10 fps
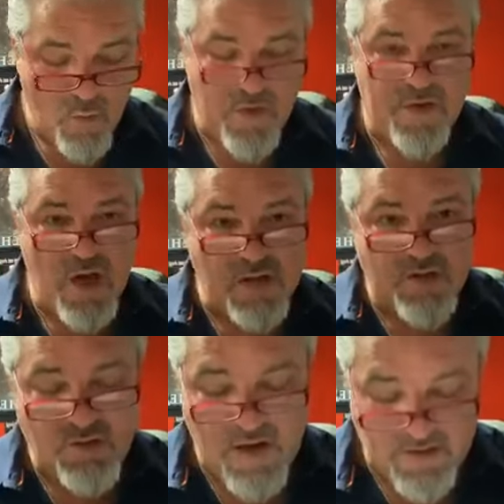with
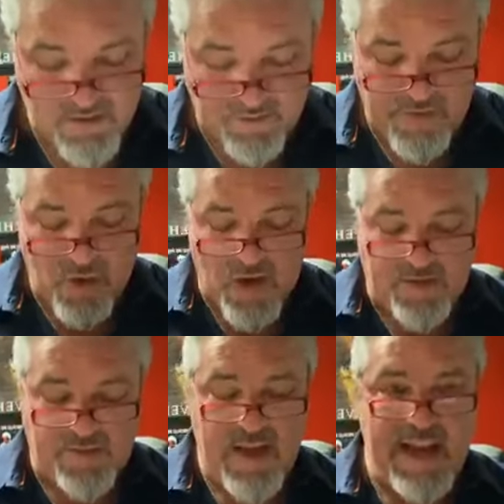constructive
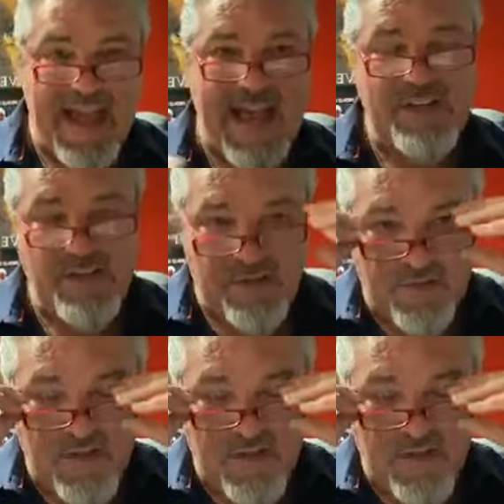thoughts and actions.